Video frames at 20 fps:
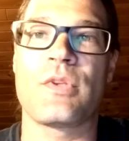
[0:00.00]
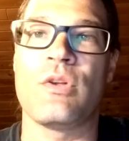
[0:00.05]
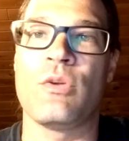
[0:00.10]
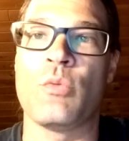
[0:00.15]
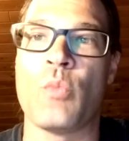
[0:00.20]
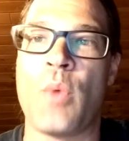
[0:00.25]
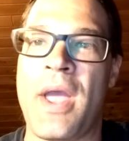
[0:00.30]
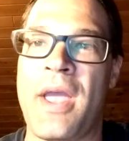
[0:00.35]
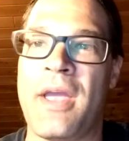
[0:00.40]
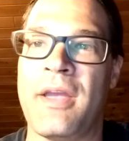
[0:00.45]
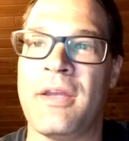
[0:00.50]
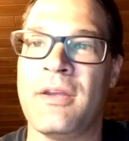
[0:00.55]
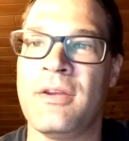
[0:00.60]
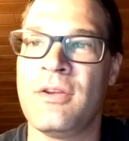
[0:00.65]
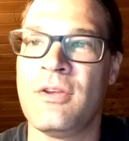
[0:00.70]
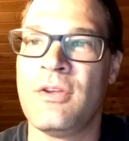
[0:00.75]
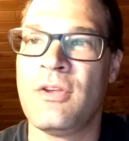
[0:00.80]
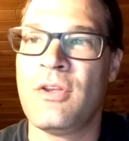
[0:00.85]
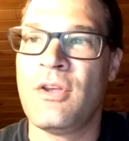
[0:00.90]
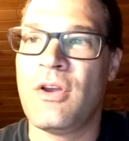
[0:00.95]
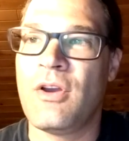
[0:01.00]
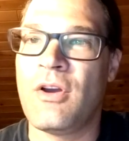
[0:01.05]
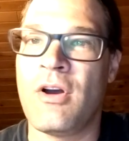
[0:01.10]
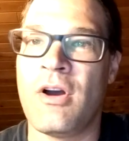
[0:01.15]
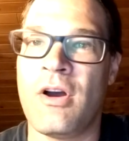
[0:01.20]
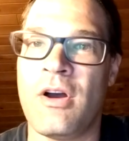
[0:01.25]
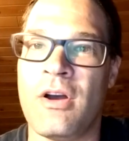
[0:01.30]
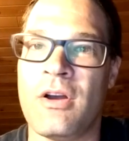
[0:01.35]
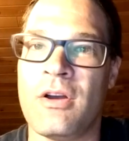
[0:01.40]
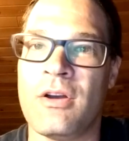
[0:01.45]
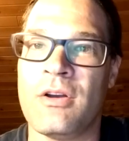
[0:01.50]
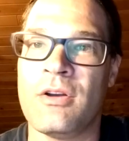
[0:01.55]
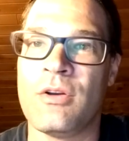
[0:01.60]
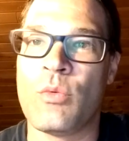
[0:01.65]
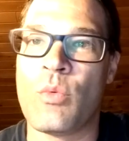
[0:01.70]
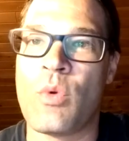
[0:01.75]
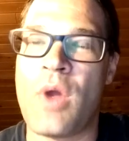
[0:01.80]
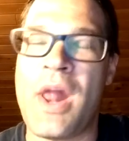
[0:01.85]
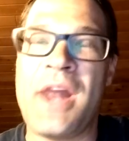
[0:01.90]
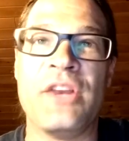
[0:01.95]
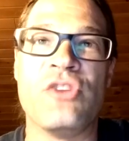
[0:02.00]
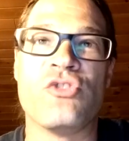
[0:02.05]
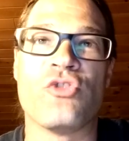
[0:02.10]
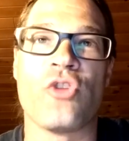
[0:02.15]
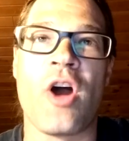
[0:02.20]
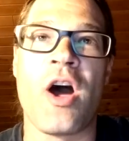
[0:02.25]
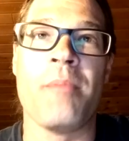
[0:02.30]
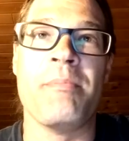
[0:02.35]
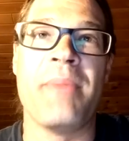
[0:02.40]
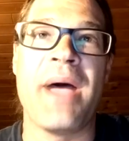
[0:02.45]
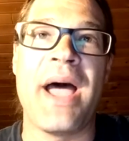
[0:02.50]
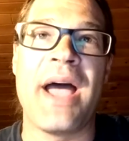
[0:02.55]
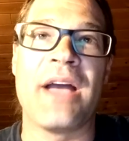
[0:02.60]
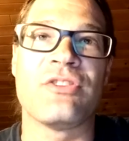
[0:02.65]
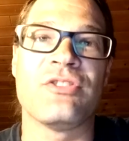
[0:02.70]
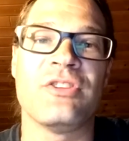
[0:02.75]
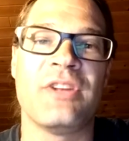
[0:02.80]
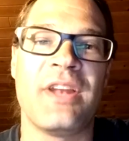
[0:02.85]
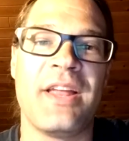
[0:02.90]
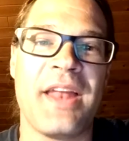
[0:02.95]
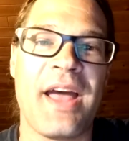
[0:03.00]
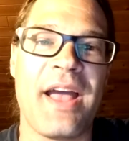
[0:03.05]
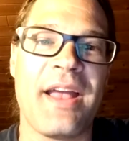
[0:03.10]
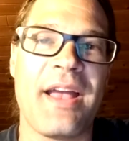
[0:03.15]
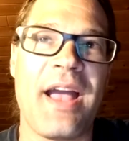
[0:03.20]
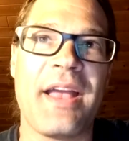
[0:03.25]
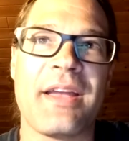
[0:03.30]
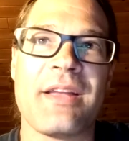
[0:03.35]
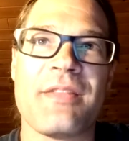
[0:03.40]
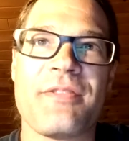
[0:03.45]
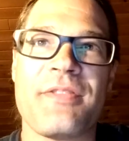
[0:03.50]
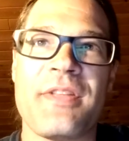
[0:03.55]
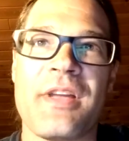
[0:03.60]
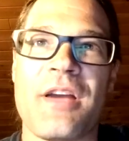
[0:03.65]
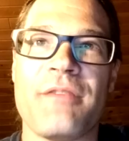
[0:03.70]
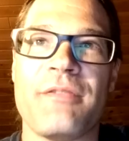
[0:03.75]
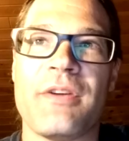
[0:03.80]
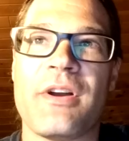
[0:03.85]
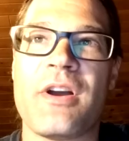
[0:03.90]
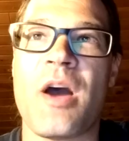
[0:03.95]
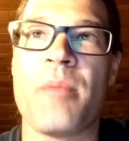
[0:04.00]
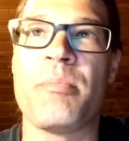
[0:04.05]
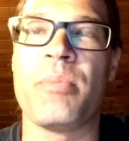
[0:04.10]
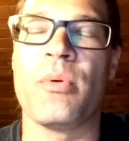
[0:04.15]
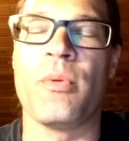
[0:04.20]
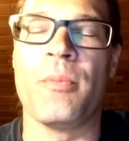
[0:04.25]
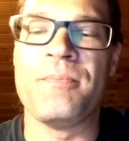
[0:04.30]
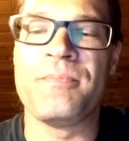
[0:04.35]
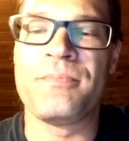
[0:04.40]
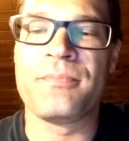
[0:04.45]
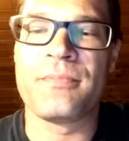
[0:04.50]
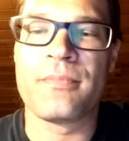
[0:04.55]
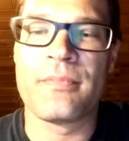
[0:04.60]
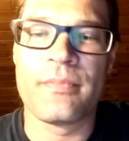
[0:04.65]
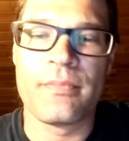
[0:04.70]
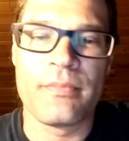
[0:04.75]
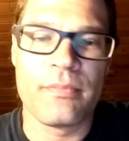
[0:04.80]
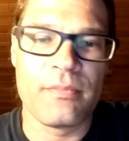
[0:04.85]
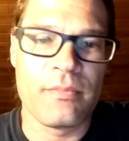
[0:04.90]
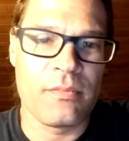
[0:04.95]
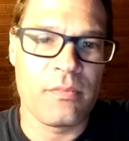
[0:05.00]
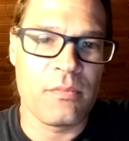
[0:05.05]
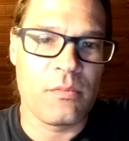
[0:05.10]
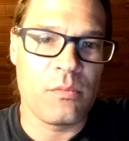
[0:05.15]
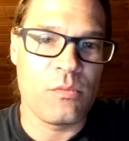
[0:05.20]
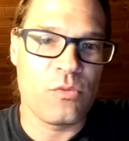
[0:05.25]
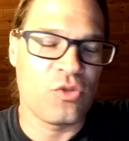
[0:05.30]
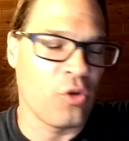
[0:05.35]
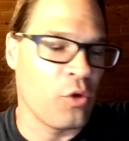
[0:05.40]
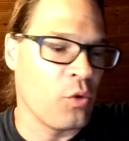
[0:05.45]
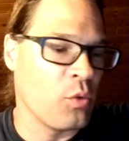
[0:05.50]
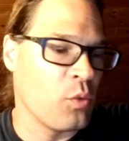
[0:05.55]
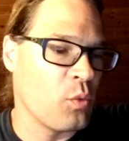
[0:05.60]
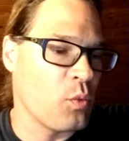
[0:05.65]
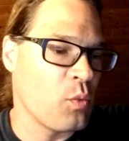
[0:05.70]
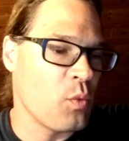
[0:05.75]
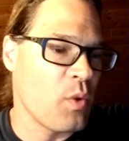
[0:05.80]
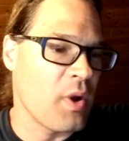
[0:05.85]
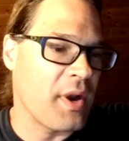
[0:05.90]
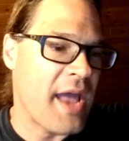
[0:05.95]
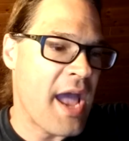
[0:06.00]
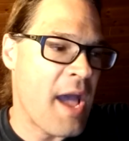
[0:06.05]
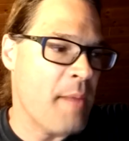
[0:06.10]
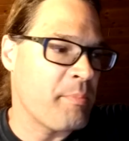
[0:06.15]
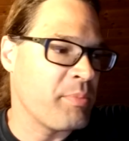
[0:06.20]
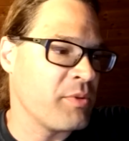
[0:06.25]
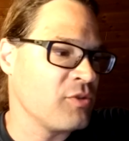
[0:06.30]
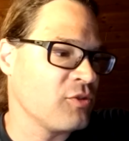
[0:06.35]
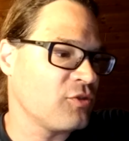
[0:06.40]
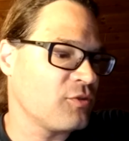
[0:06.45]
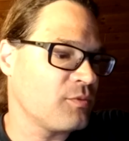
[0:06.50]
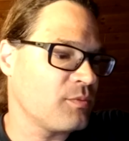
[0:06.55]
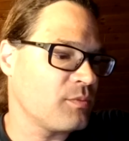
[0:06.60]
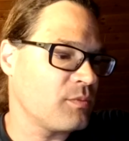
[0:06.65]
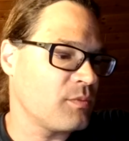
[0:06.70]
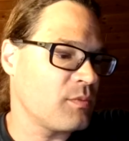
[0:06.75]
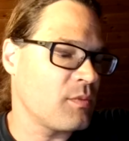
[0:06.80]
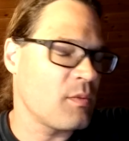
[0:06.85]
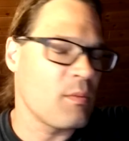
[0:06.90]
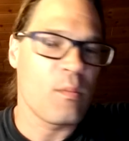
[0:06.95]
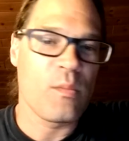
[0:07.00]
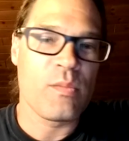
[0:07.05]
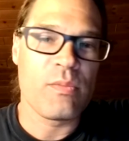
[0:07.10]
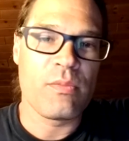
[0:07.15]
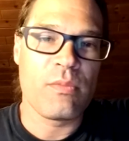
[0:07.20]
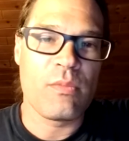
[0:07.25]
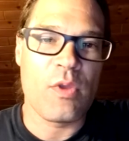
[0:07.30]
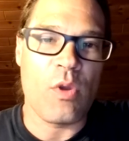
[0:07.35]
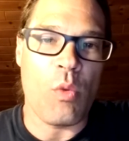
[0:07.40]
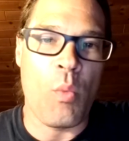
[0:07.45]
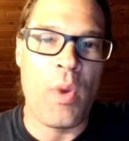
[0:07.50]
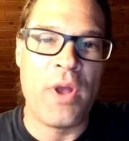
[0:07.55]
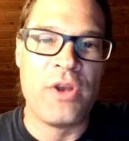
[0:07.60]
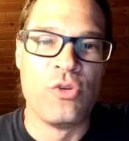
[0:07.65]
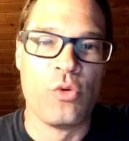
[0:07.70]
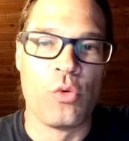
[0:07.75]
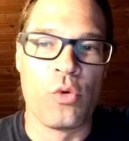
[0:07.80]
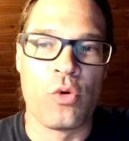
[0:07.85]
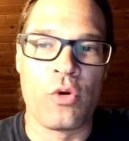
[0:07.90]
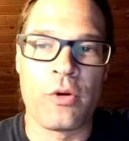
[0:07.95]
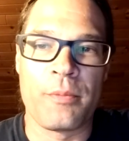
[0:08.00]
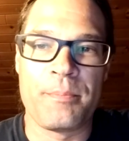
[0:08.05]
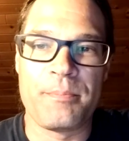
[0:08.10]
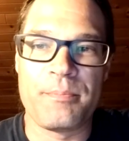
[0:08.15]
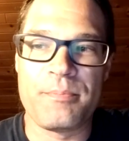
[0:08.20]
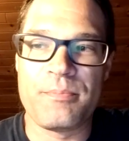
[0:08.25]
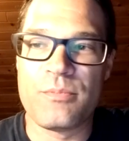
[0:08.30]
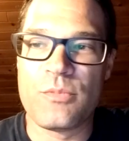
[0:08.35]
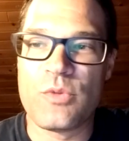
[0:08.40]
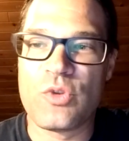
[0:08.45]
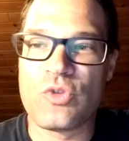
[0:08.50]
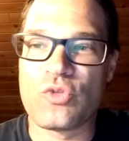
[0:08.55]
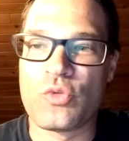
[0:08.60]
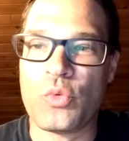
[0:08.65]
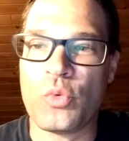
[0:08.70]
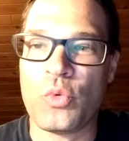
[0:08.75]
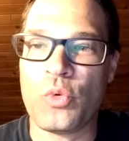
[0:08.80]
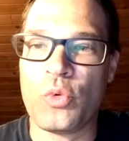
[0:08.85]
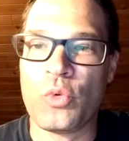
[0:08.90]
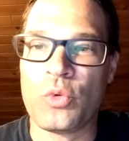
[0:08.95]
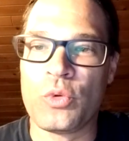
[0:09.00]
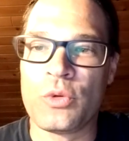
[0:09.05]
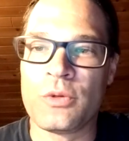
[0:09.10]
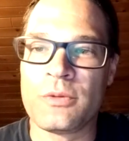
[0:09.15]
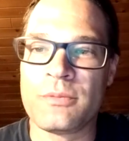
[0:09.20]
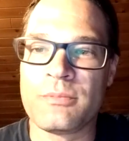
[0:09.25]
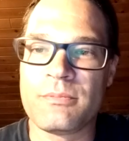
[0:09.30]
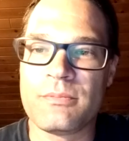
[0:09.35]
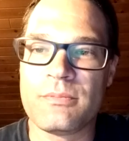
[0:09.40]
way? Any drawbacks? And I can think of a couple. So what happens when your school